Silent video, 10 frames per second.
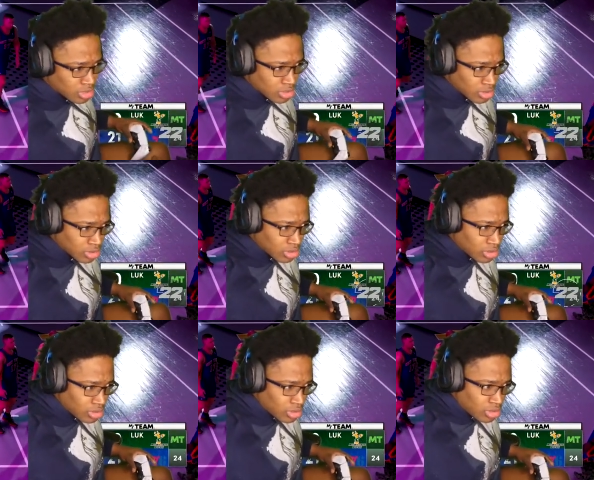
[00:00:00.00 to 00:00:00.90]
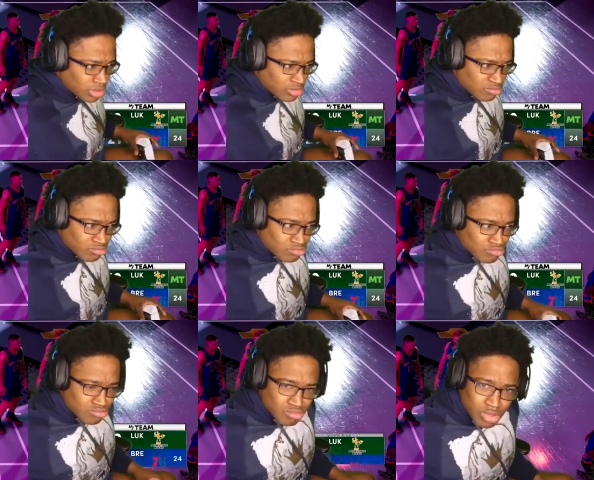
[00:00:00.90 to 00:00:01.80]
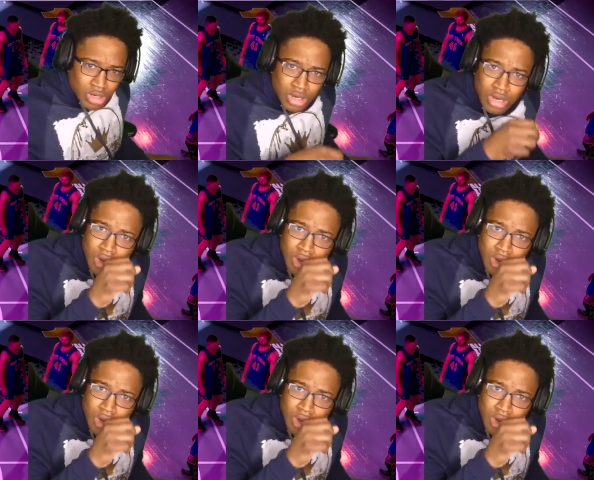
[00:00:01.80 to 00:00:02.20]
[no speech]